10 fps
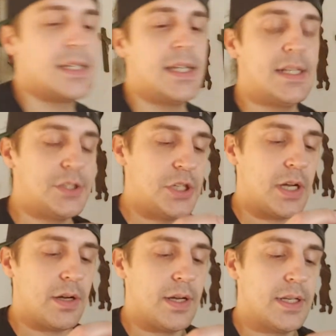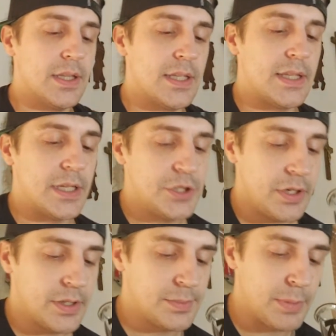get it cherried and let that
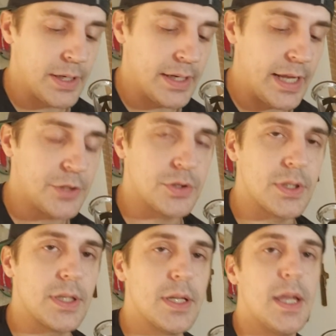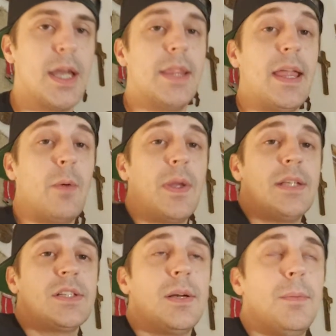cherry spread naturally. And that way
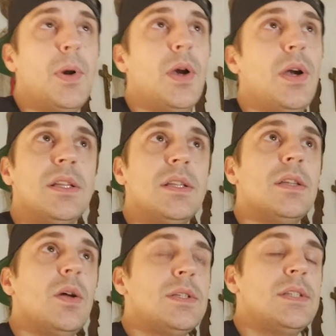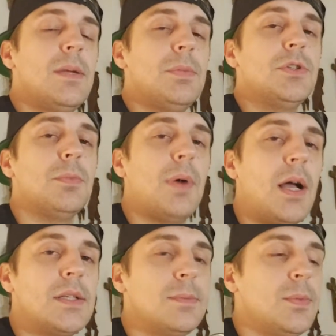it's going to burn at the lowest temperature
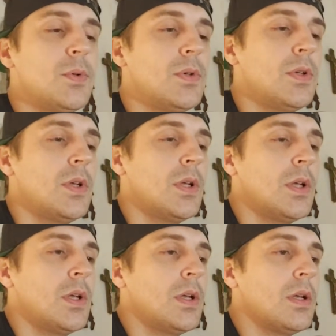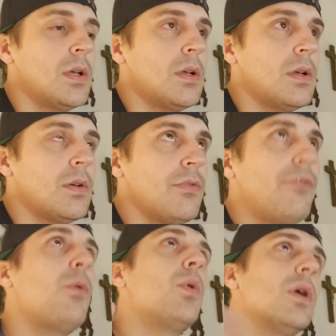possible
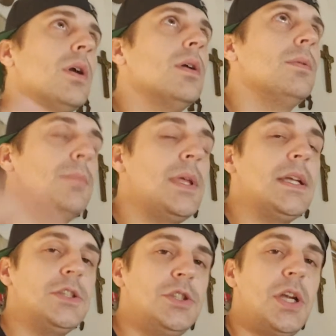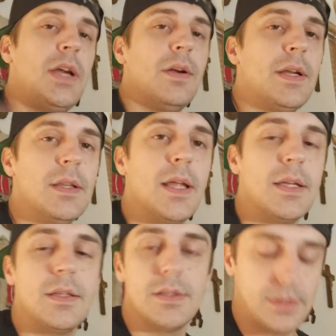for being cherry. Like
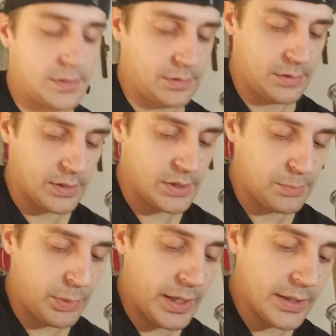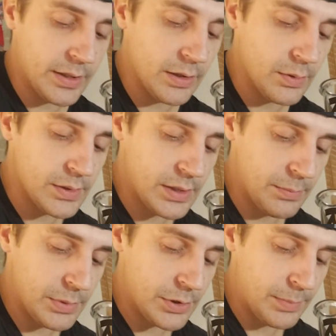it's going to spread at the lowest
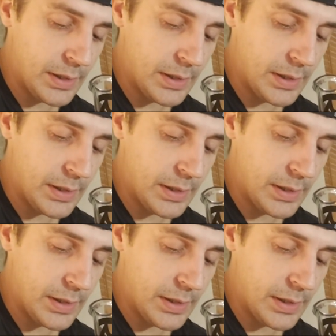temperature